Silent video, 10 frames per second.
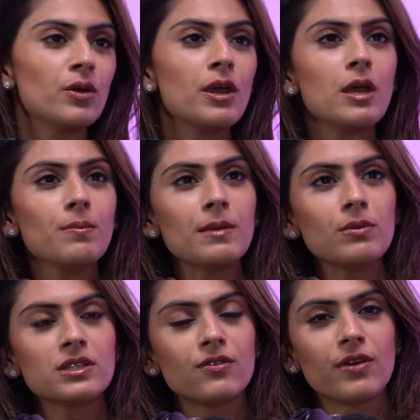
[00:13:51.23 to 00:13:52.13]
So
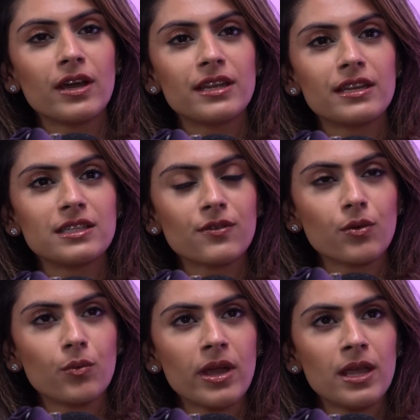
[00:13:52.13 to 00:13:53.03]
people define it in a
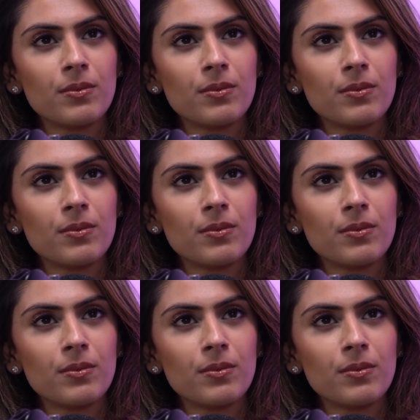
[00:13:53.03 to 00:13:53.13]
different way.